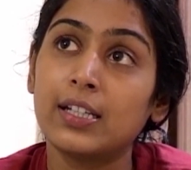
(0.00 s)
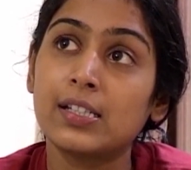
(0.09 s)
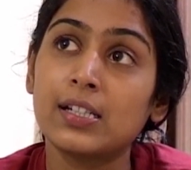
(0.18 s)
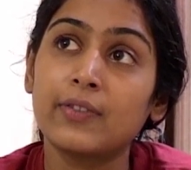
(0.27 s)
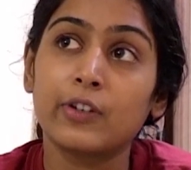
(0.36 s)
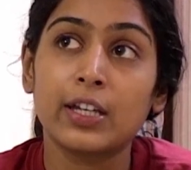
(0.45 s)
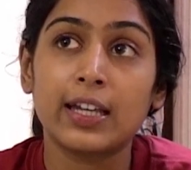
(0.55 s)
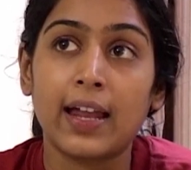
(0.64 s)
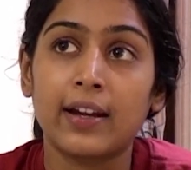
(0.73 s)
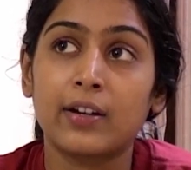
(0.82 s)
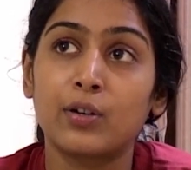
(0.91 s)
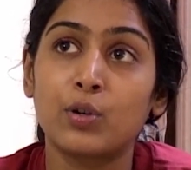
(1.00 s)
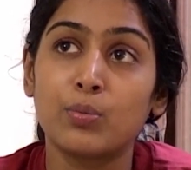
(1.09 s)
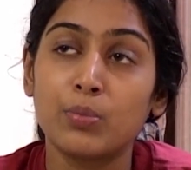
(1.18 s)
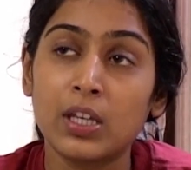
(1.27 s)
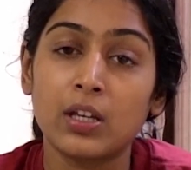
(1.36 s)
each and every character
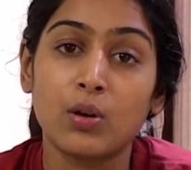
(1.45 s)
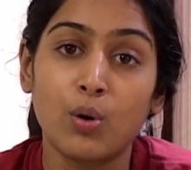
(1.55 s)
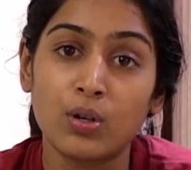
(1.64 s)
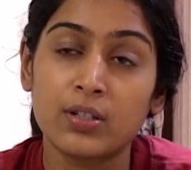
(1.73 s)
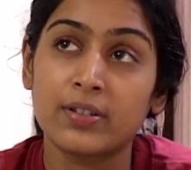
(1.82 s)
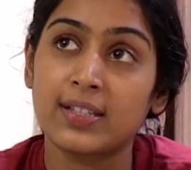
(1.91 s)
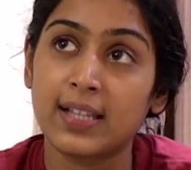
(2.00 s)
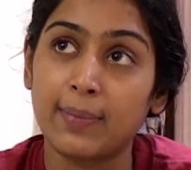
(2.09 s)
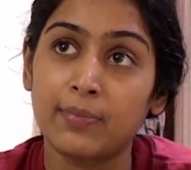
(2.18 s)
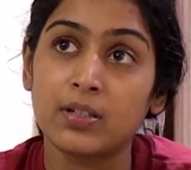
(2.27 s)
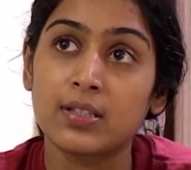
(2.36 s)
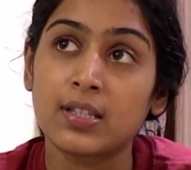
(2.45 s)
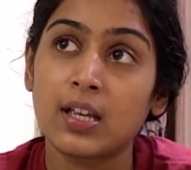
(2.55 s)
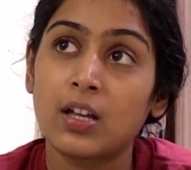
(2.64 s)
to me holds resemblance